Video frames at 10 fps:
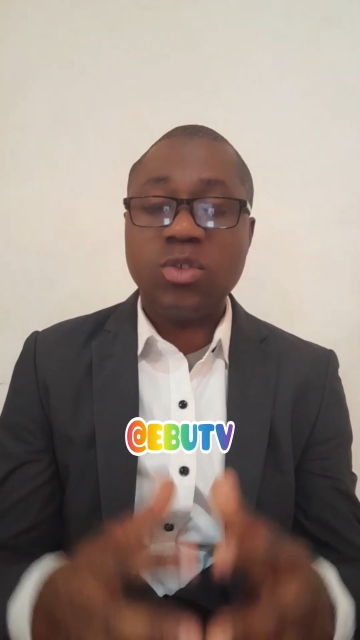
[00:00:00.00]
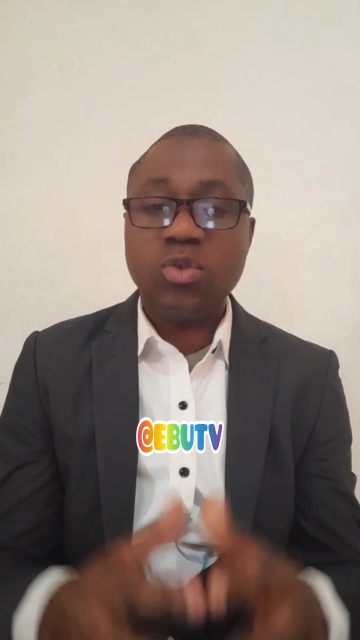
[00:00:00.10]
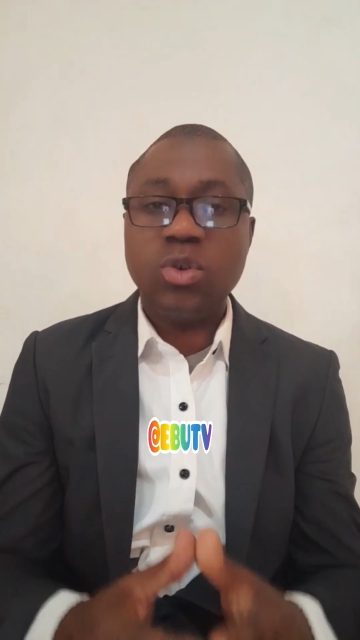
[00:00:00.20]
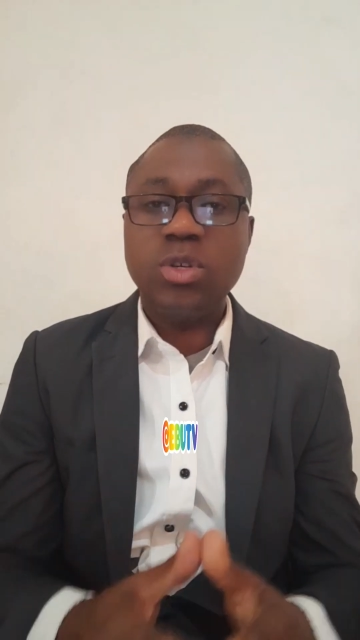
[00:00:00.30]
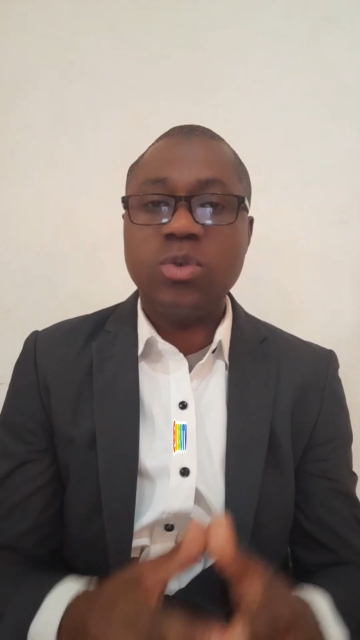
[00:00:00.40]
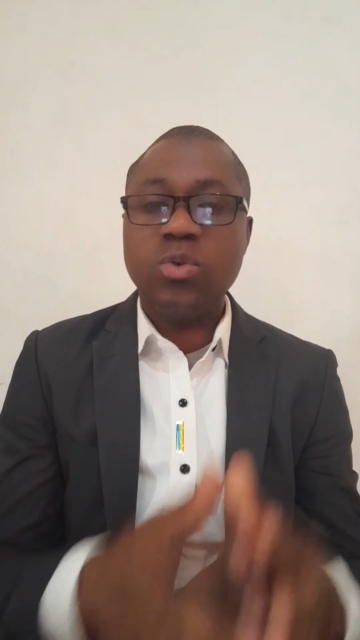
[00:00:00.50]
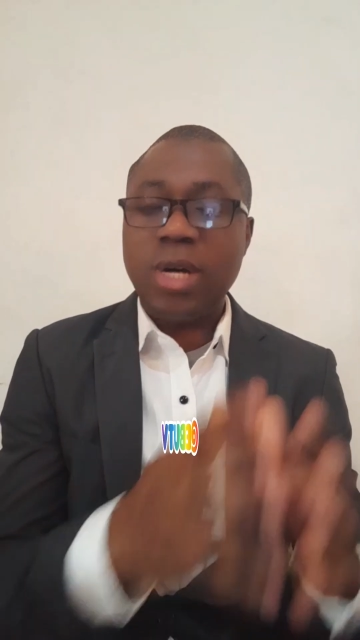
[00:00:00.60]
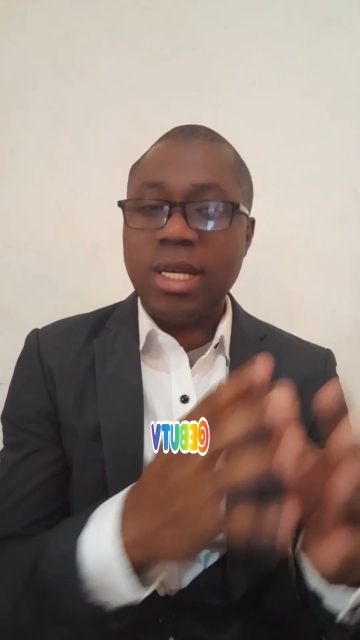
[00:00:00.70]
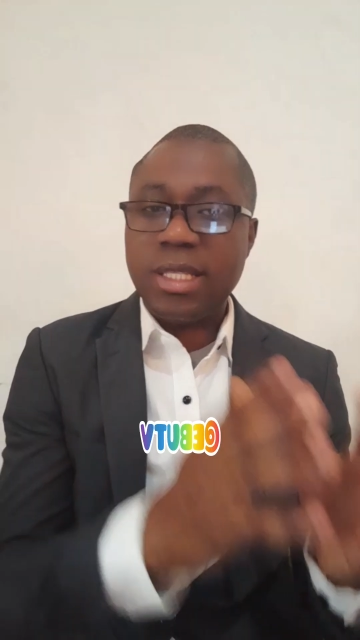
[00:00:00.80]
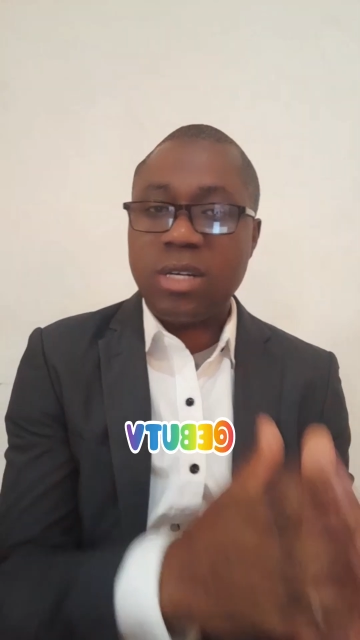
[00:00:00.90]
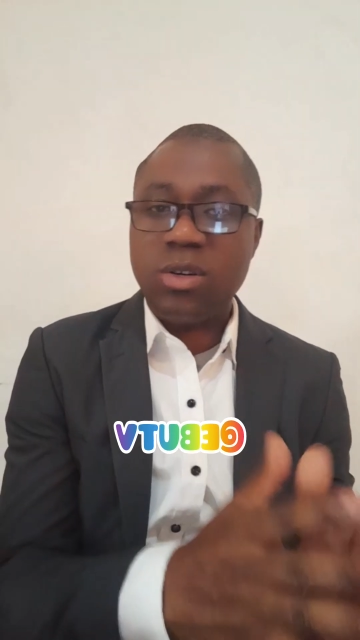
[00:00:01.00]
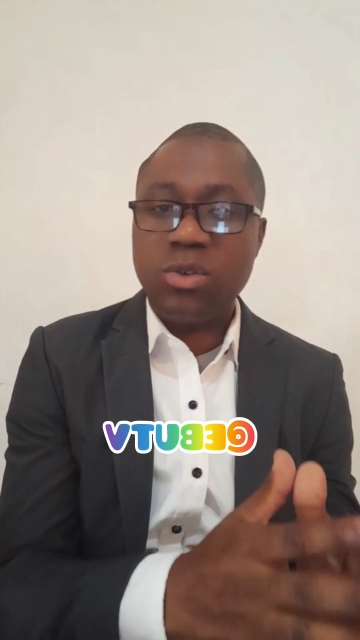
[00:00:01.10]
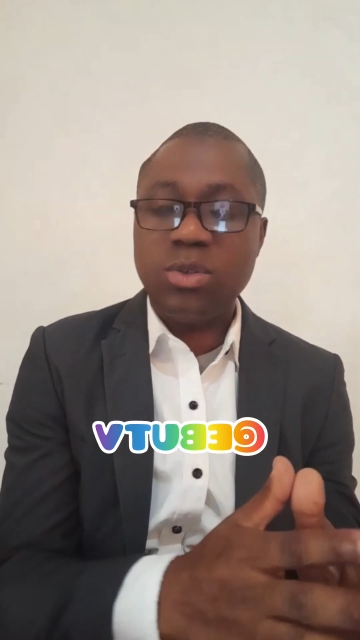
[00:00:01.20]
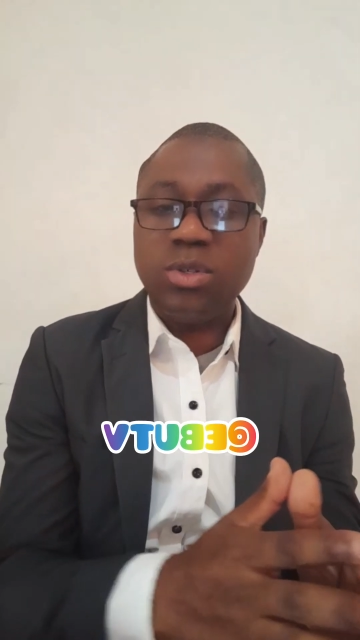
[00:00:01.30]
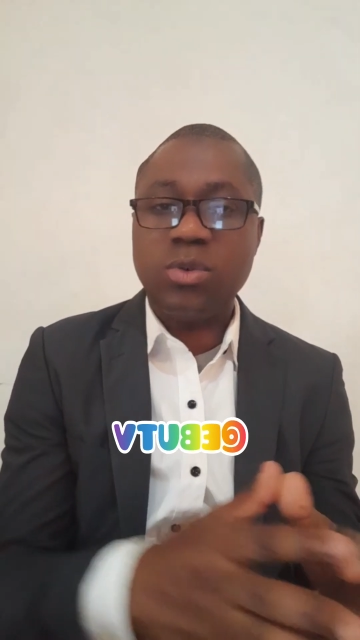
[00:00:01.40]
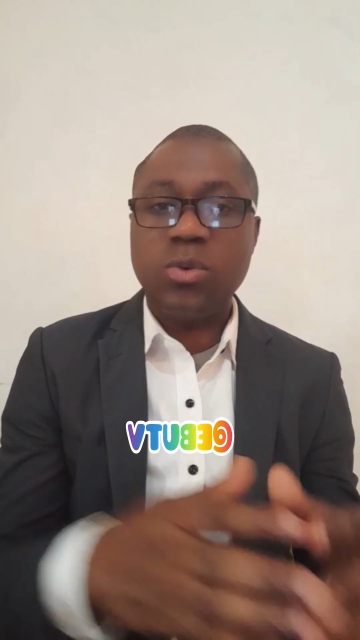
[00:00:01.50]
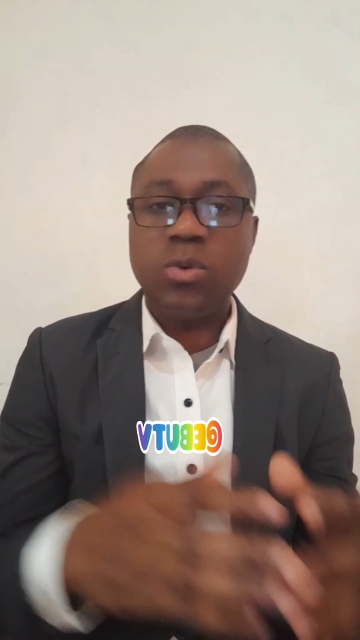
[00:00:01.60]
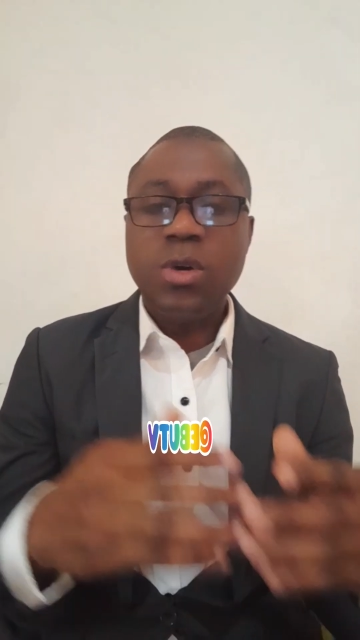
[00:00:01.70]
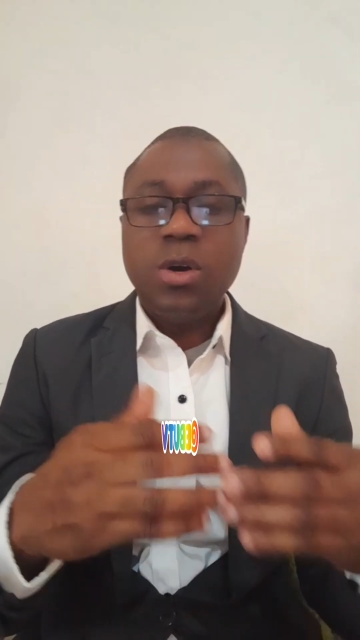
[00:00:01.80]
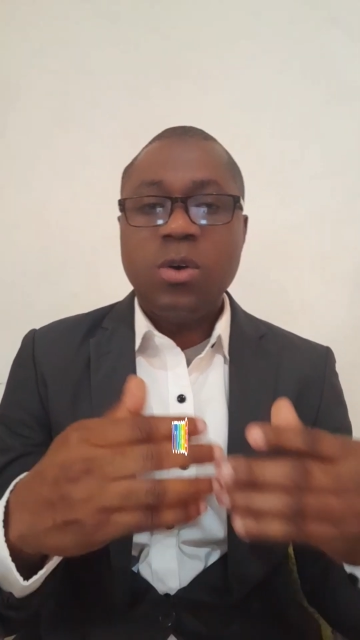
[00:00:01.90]
Chronicle and Second
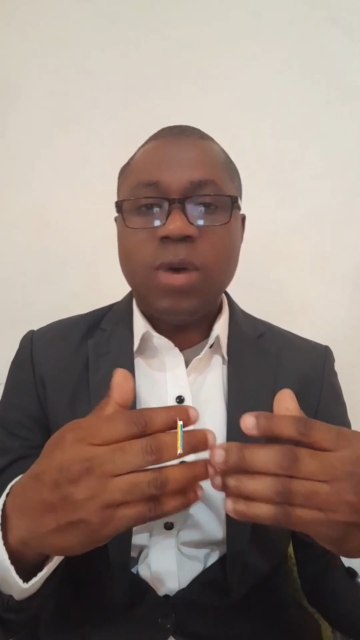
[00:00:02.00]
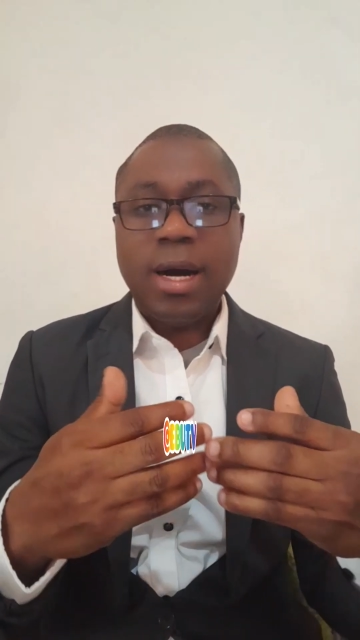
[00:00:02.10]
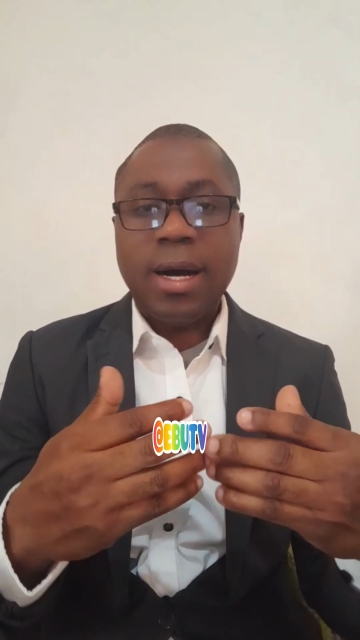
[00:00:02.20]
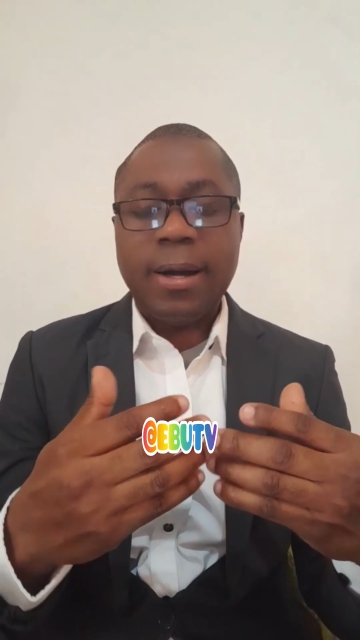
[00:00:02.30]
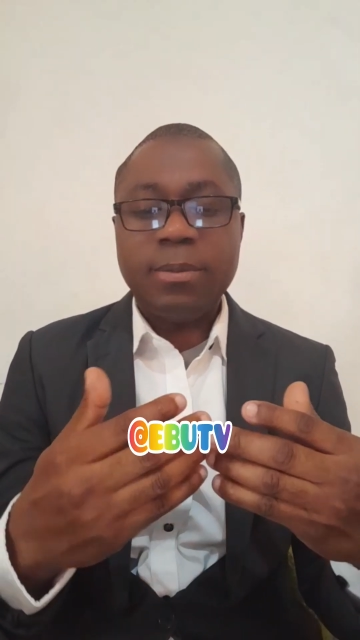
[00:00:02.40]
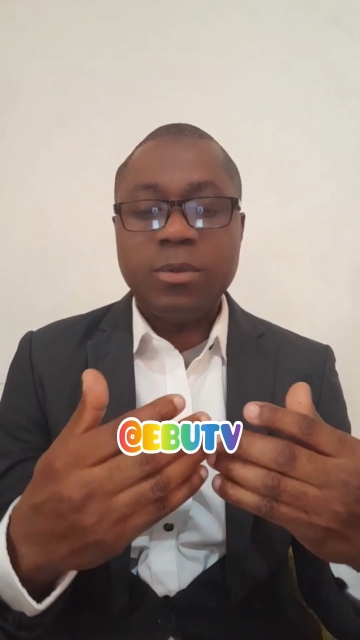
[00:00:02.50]
Chronicle were